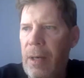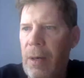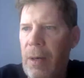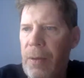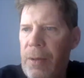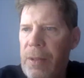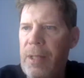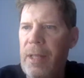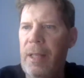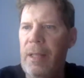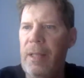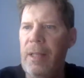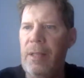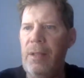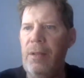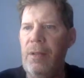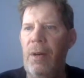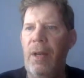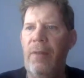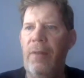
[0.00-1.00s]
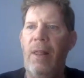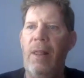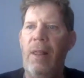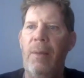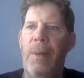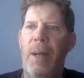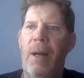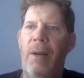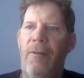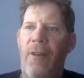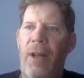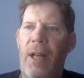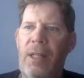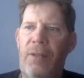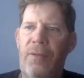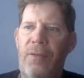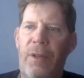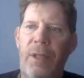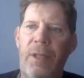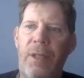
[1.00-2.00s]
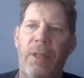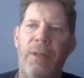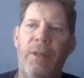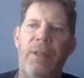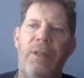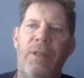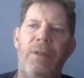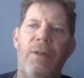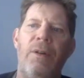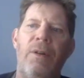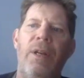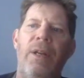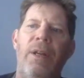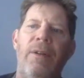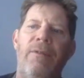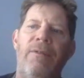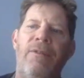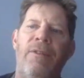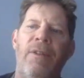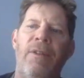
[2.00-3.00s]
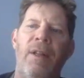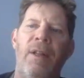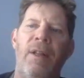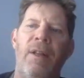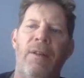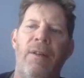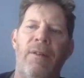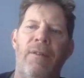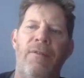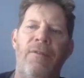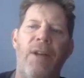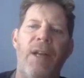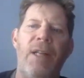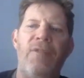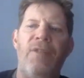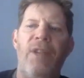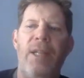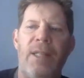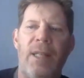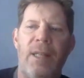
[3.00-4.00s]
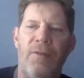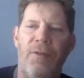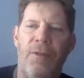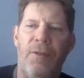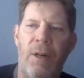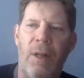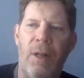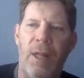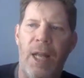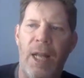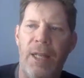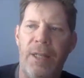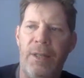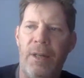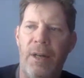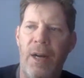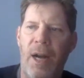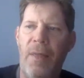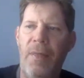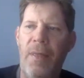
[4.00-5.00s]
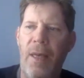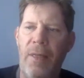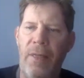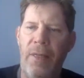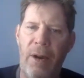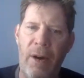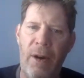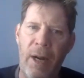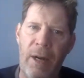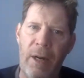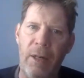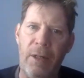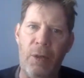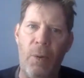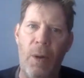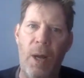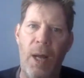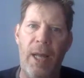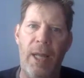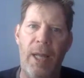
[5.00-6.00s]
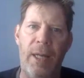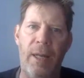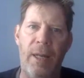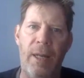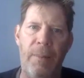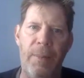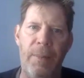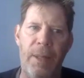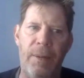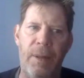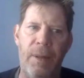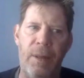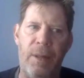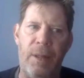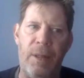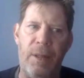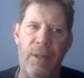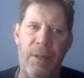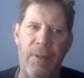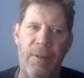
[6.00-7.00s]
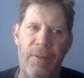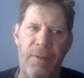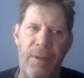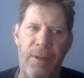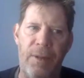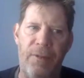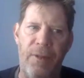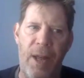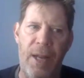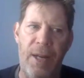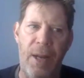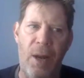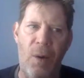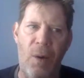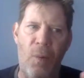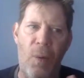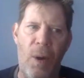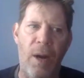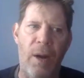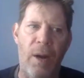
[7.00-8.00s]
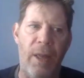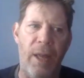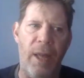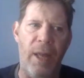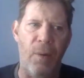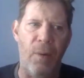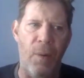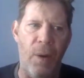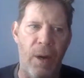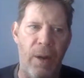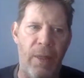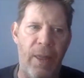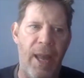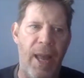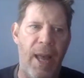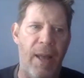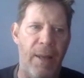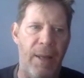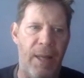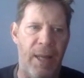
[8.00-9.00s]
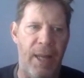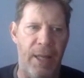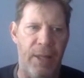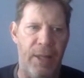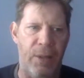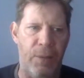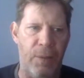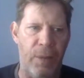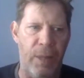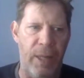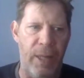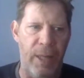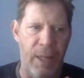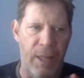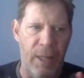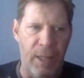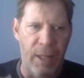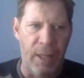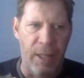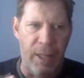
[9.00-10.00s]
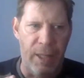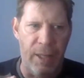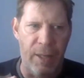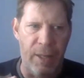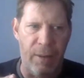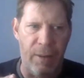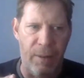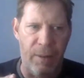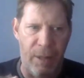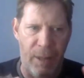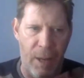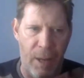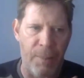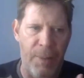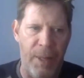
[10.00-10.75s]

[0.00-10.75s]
know, there's the, the story of elemental phosphorus and the story of phosphates as fertilizer, and they're intertwined. I mean, to to, to find out where they where they actually, you know, come